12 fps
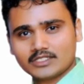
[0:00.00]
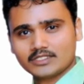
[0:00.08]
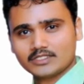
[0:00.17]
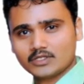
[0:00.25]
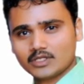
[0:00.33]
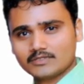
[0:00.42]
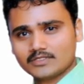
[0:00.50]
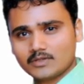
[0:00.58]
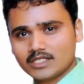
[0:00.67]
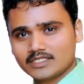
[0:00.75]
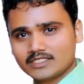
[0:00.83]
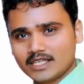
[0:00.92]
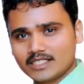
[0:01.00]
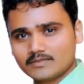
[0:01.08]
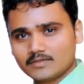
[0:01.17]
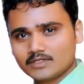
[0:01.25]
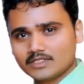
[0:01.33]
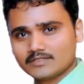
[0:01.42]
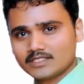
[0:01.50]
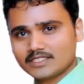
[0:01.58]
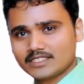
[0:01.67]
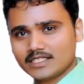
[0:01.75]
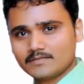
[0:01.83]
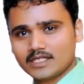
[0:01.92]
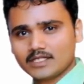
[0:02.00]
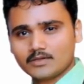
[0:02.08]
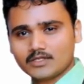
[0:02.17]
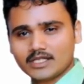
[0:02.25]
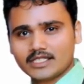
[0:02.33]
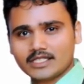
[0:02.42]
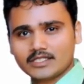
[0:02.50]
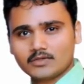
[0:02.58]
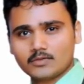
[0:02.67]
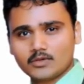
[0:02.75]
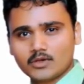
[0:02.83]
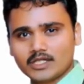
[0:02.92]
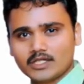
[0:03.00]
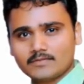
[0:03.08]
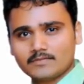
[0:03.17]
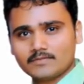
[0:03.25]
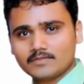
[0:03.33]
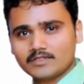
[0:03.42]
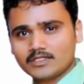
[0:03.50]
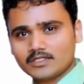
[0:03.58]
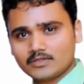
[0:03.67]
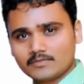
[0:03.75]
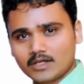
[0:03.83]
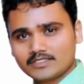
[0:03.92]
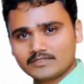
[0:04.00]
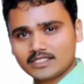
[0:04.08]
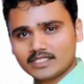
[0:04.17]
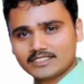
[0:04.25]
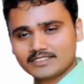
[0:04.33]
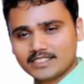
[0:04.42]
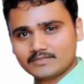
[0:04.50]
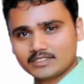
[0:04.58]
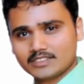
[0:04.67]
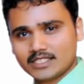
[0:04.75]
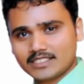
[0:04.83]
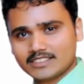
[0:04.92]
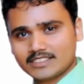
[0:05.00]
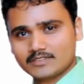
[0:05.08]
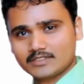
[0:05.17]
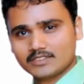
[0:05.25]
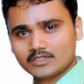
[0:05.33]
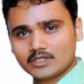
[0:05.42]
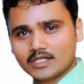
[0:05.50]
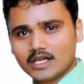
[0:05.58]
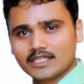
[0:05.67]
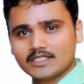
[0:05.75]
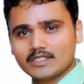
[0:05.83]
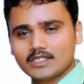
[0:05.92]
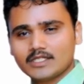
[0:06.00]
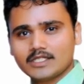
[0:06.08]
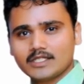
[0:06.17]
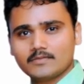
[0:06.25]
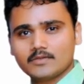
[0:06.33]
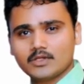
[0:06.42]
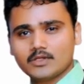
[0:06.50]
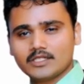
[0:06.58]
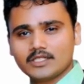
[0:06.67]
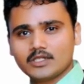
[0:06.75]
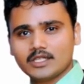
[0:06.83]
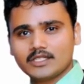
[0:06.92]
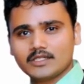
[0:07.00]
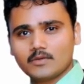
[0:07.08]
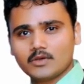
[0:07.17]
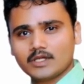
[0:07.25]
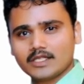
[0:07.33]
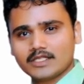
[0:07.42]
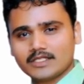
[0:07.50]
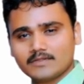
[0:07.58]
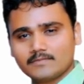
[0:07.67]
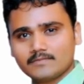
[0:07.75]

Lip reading: to store information that can be referenced and manipulated in your program. Python has several data types including integers, floats, strings, and booleans.